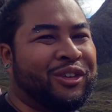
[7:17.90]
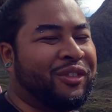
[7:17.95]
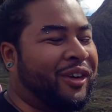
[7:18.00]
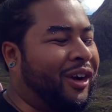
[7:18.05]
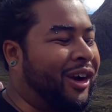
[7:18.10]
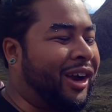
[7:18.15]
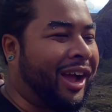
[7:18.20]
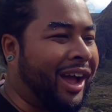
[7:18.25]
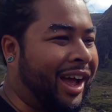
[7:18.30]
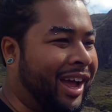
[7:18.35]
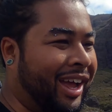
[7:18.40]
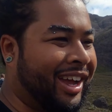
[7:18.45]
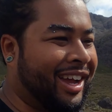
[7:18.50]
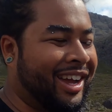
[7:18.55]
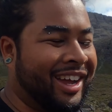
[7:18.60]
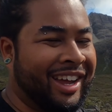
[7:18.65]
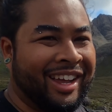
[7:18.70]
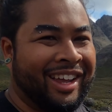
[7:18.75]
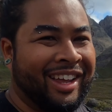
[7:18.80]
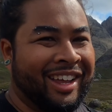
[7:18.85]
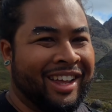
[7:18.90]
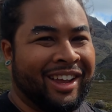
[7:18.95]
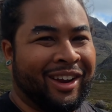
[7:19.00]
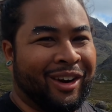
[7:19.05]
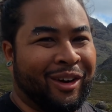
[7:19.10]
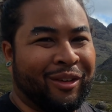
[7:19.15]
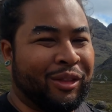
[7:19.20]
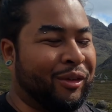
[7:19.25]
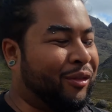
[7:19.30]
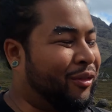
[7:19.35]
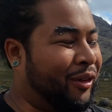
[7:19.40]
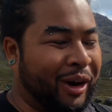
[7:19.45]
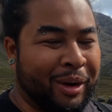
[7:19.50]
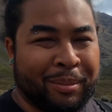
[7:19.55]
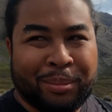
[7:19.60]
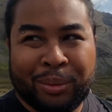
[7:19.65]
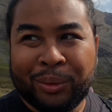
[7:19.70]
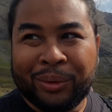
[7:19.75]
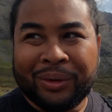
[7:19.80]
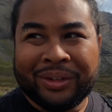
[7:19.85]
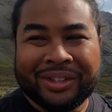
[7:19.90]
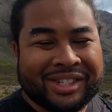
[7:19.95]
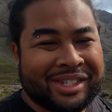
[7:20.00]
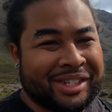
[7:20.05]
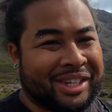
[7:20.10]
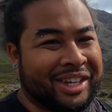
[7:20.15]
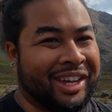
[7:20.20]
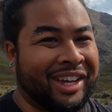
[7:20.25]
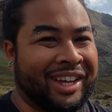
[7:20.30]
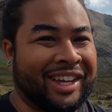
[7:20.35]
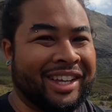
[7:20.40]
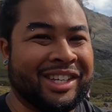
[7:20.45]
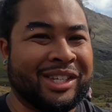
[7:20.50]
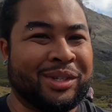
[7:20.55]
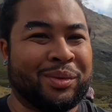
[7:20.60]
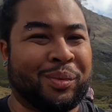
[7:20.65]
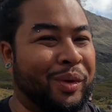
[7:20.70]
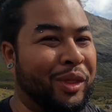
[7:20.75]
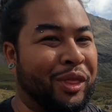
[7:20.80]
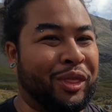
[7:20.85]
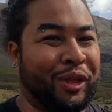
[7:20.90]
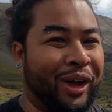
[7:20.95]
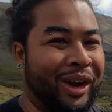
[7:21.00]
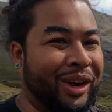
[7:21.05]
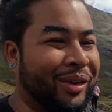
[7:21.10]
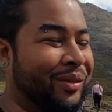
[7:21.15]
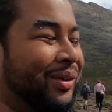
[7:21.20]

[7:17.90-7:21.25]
ferry hike, or the ferry pools, because we thought it